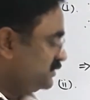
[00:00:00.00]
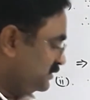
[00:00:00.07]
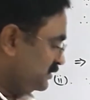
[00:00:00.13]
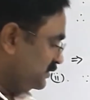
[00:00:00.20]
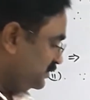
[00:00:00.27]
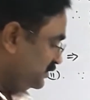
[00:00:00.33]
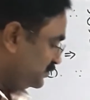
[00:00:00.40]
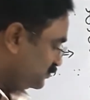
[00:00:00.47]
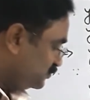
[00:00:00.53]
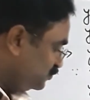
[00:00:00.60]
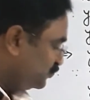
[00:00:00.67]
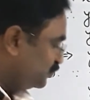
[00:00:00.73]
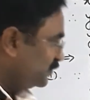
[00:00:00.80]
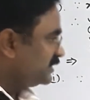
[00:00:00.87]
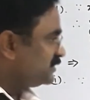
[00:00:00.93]
these 2
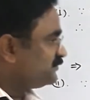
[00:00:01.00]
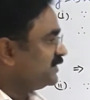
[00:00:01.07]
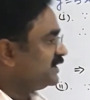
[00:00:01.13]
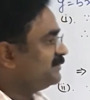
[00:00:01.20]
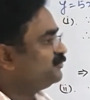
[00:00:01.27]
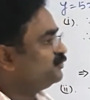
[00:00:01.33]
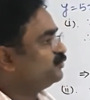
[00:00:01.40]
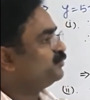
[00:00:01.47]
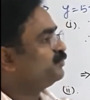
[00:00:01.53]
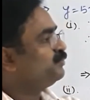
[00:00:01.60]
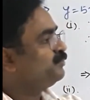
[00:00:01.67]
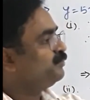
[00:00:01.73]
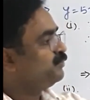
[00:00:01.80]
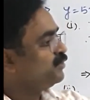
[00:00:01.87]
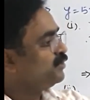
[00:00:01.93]
points we have to
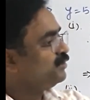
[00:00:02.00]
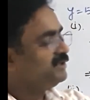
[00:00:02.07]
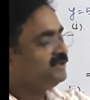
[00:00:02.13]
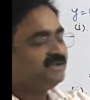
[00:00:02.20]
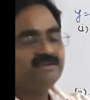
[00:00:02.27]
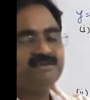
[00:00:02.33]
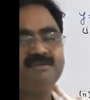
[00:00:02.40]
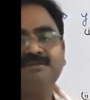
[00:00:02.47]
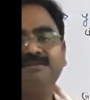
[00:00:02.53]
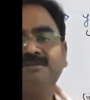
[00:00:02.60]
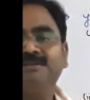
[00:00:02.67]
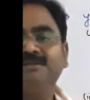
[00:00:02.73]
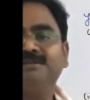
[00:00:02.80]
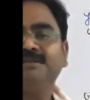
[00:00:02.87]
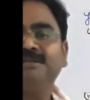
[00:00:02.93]
plot
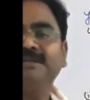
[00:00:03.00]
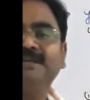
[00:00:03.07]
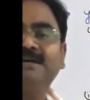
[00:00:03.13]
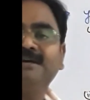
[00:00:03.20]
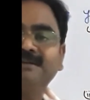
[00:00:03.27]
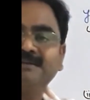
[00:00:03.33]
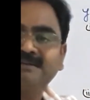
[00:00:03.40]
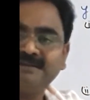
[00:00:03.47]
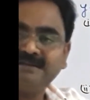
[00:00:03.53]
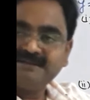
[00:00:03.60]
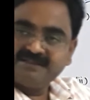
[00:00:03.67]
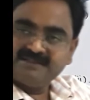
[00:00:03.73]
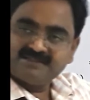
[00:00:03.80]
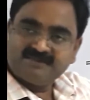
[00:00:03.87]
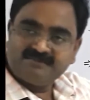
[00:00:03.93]
in our
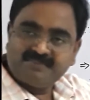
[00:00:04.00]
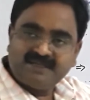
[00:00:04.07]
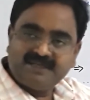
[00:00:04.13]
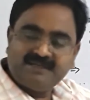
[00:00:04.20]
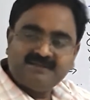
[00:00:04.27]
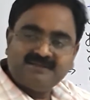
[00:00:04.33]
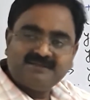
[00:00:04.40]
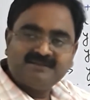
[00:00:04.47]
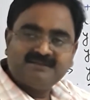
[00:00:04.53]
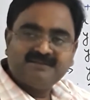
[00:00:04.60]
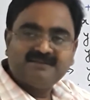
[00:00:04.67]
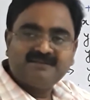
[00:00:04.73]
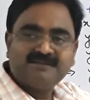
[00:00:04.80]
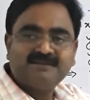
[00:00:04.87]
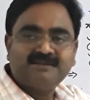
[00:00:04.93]
Cartesian plane
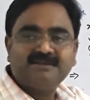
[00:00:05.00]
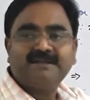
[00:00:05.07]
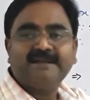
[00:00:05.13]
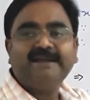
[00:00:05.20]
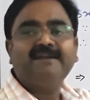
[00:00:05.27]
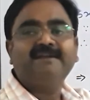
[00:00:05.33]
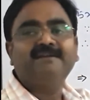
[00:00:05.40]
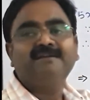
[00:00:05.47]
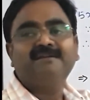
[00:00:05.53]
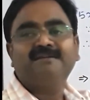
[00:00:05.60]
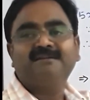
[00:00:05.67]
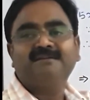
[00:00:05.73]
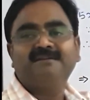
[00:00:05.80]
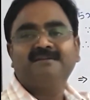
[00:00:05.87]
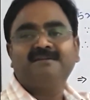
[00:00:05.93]
and
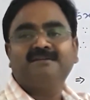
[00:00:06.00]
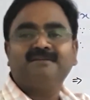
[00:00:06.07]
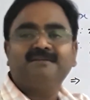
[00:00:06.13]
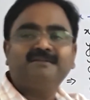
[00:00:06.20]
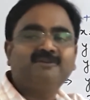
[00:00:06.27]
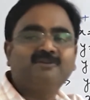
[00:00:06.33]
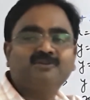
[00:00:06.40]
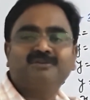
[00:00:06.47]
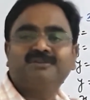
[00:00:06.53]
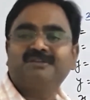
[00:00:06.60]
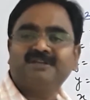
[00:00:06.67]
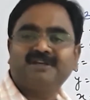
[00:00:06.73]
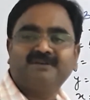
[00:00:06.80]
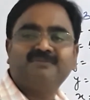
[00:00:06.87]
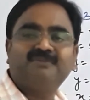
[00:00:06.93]
draw the
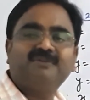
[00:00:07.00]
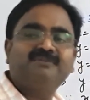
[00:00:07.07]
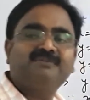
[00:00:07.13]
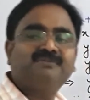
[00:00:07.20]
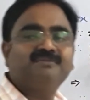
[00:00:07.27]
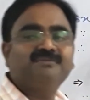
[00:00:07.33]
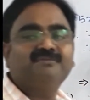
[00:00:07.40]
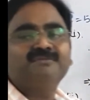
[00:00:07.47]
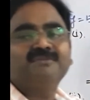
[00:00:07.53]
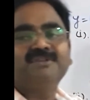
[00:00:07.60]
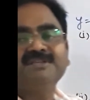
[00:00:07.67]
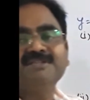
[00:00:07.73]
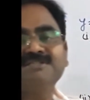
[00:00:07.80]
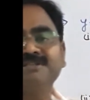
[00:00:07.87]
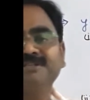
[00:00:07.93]
graph of
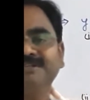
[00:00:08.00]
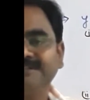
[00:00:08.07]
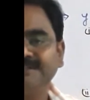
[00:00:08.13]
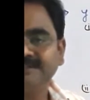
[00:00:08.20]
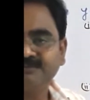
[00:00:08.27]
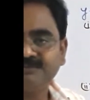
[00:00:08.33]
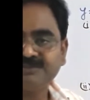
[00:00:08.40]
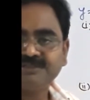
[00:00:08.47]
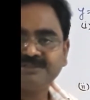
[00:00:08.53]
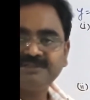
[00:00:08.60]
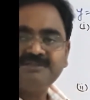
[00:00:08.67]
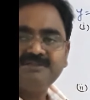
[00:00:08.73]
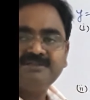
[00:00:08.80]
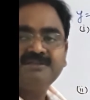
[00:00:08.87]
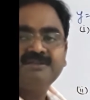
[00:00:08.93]
this linear equation
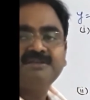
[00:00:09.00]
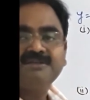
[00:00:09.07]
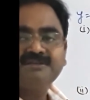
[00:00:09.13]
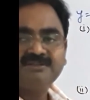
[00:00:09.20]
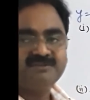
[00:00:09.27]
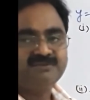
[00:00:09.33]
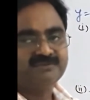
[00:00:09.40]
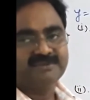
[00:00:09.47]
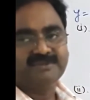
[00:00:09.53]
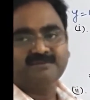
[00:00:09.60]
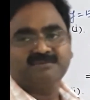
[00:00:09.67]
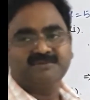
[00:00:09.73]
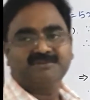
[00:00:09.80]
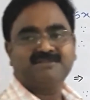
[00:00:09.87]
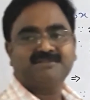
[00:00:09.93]
in two
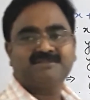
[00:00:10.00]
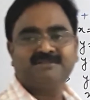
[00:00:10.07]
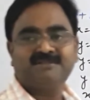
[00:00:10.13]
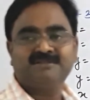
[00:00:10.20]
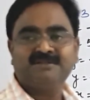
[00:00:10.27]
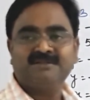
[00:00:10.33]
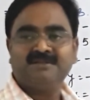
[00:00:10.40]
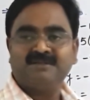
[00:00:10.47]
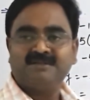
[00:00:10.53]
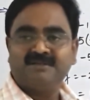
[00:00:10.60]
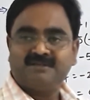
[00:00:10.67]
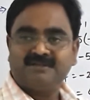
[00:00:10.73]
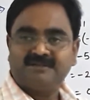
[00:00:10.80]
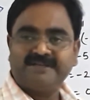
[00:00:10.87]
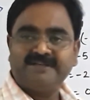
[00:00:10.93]
variables.
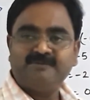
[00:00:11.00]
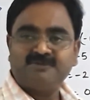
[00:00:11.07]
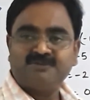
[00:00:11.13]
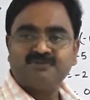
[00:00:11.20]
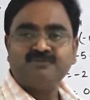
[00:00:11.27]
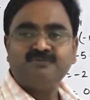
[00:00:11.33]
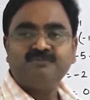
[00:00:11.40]
Right, bachcho?